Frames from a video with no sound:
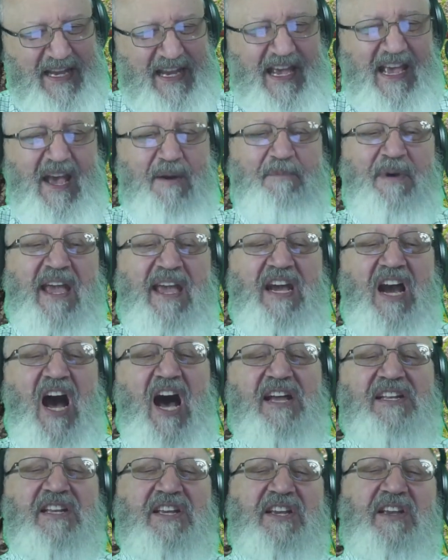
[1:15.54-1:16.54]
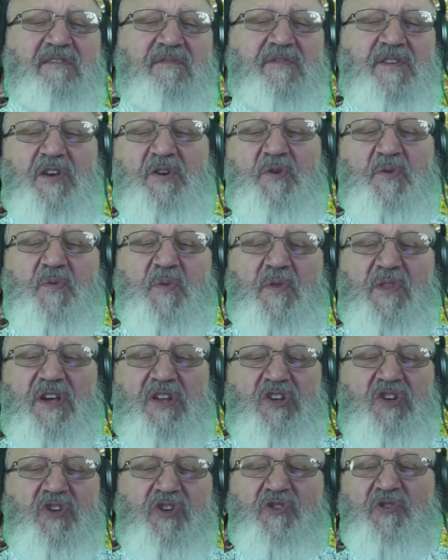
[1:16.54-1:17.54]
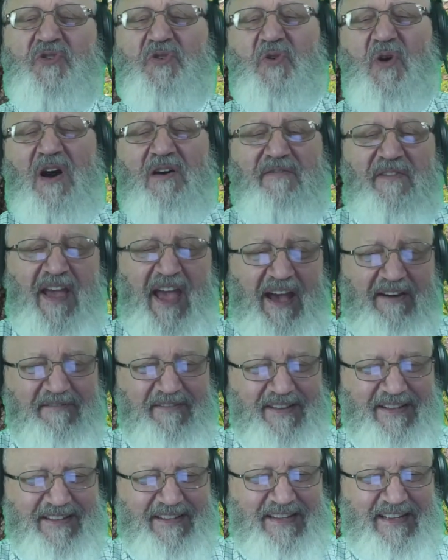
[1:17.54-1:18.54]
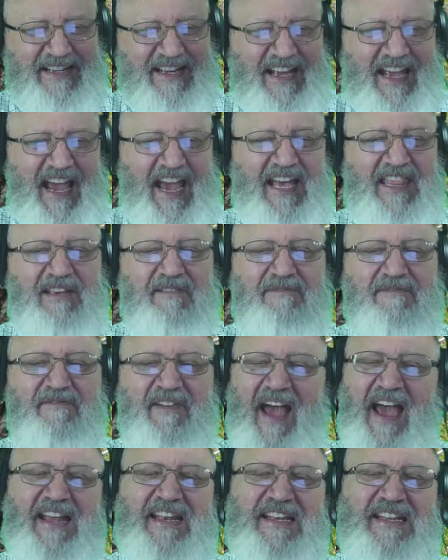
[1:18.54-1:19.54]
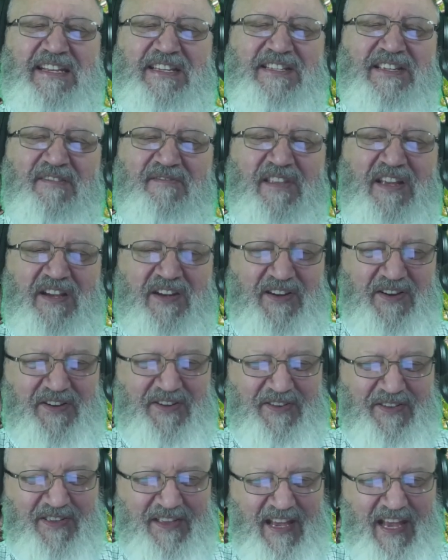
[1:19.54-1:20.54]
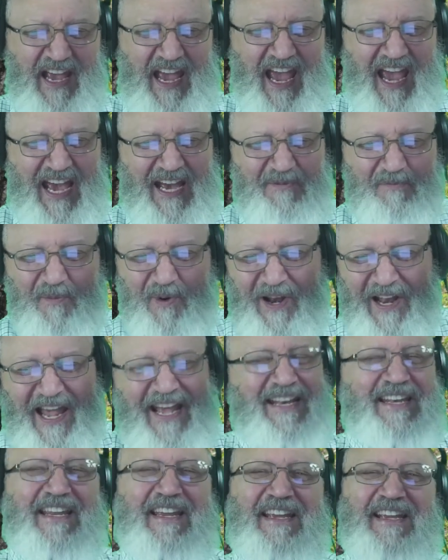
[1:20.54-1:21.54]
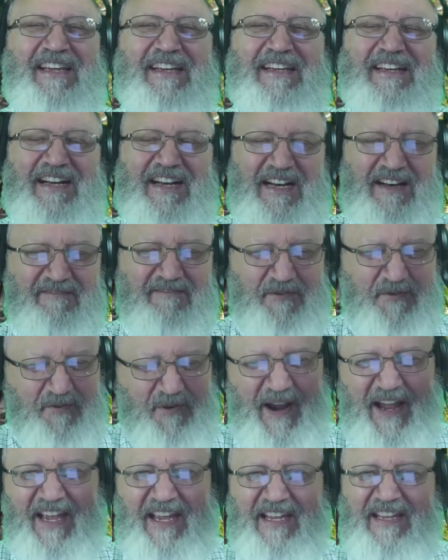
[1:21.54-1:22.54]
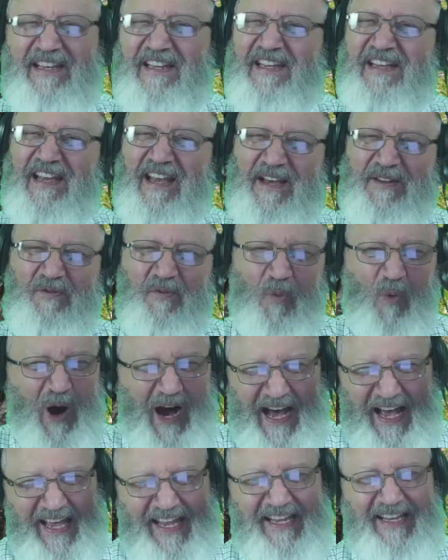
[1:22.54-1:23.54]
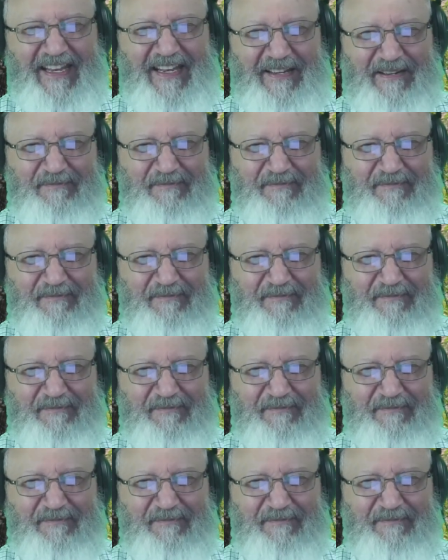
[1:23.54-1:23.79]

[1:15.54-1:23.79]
May God give you the dew of heaven and the fatness of the earth and plenty of grain and wine.